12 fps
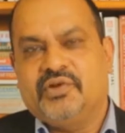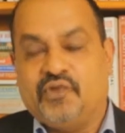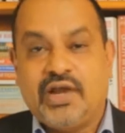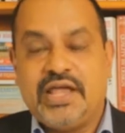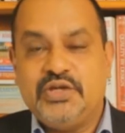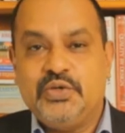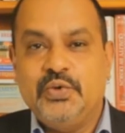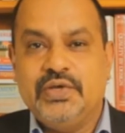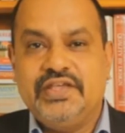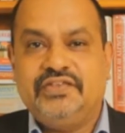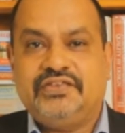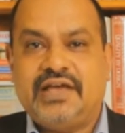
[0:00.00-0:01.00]
But what I
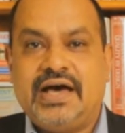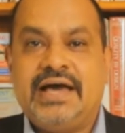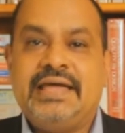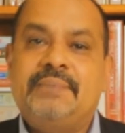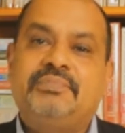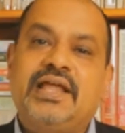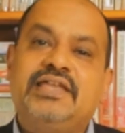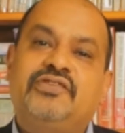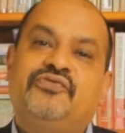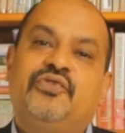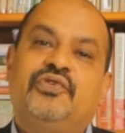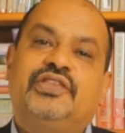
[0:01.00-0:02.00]
do is, I apply
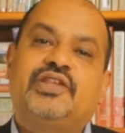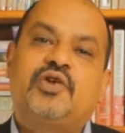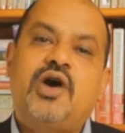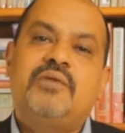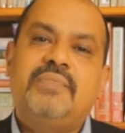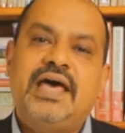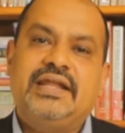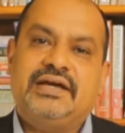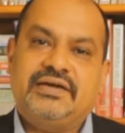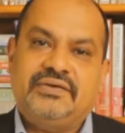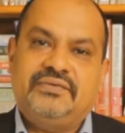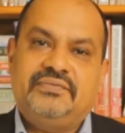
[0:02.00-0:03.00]
the force in the wrong
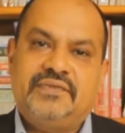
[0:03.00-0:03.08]
manner.